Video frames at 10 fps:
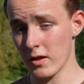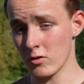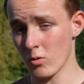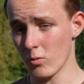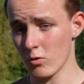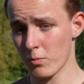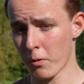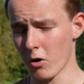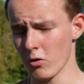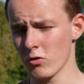they don't
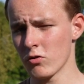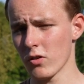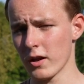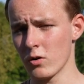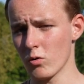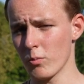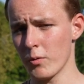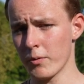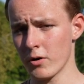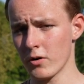perch like normal
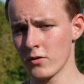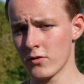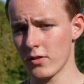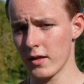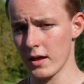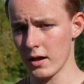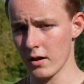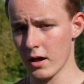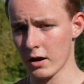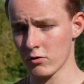birds. They
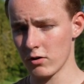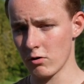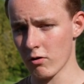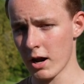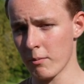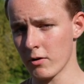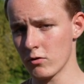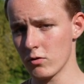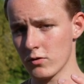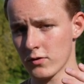actually grab
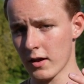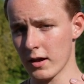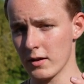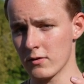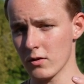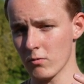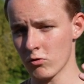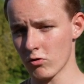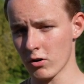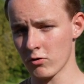onto sides of
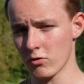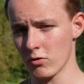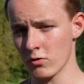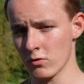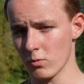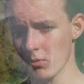structures